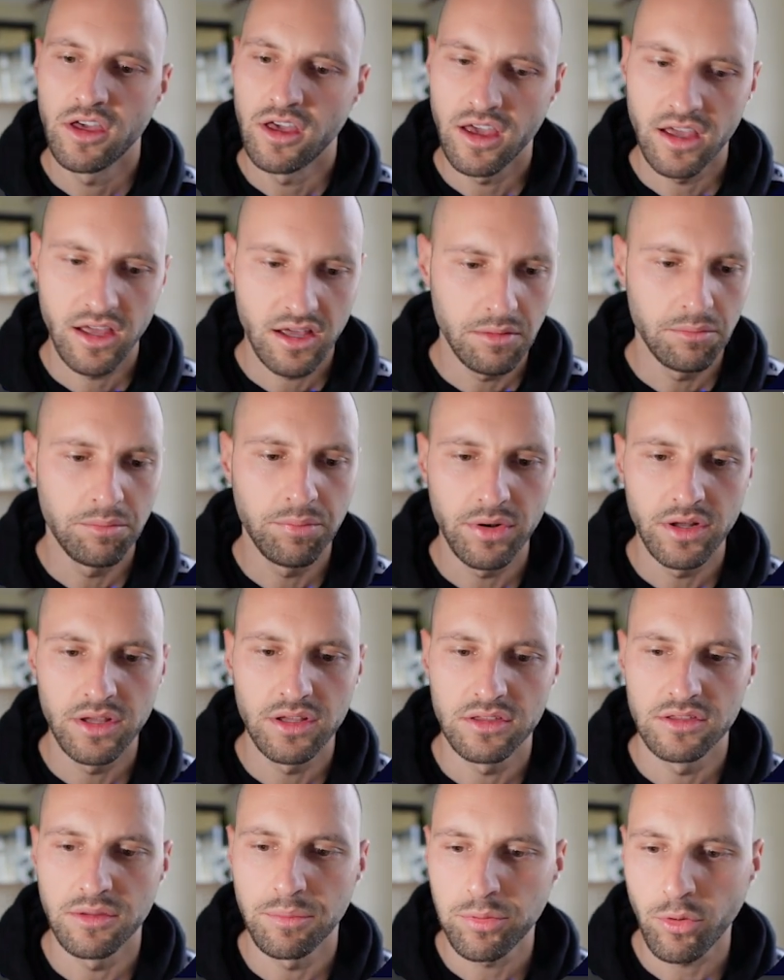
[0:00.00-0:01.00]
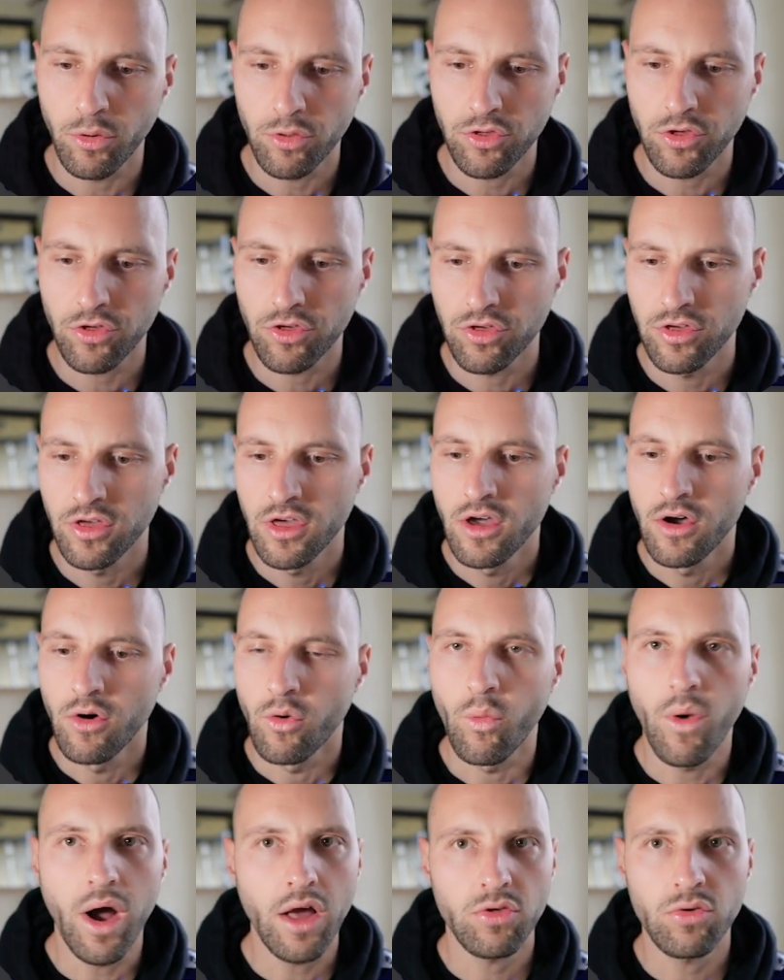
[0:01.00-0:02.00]
and complete the process.
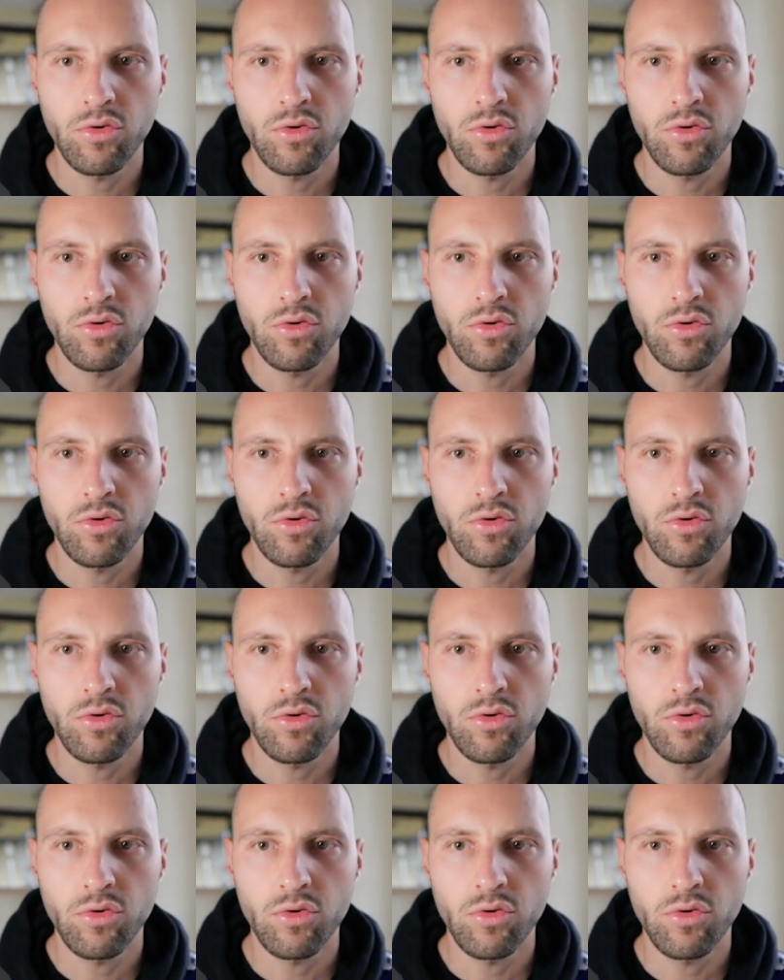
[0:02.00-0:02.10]
Once you